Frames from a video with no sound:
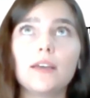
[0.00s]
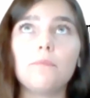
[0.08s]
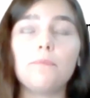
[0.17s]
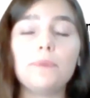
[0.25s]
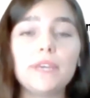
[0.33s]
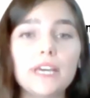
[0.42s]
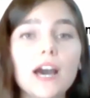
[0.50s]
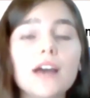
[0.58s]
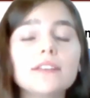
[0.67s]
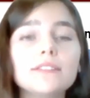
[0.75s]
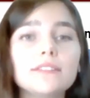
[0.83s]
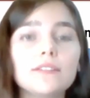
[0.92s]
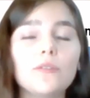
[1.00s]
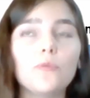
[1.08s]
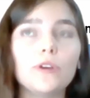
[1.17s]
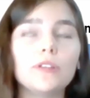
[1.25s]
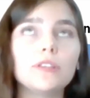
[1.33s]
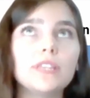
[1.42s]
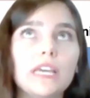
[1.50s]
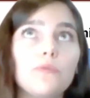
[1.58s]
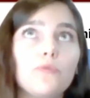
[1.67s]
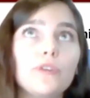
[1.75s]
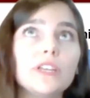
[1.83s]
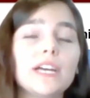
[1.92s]
because what they
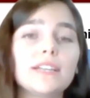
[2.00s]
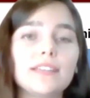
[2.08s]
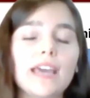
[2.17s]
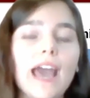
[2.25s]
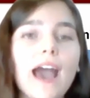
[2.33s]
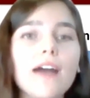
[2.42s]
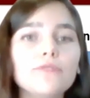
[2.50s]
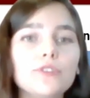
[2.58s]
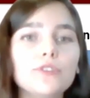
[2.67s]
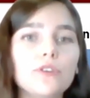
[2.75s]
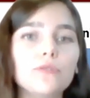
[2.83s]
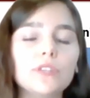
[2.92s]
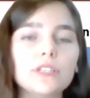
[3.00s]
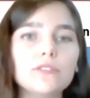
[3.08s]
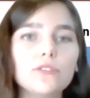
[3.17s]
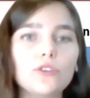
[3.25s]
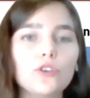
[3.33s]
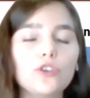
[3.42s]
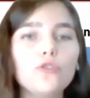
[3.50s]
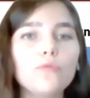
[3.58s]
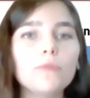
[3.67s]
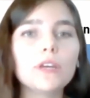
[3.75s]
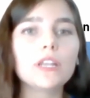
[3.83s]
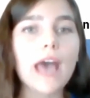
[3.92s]
realize, they have, this
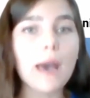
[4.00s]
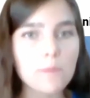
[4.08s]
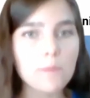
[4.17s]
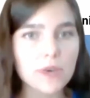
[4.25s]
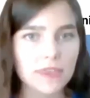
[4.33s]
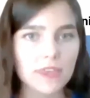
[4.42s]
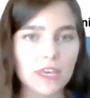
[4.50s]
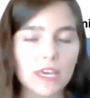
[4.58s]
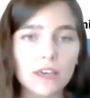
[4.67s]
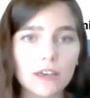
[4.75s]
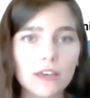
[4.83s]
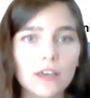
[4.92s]
human empathy,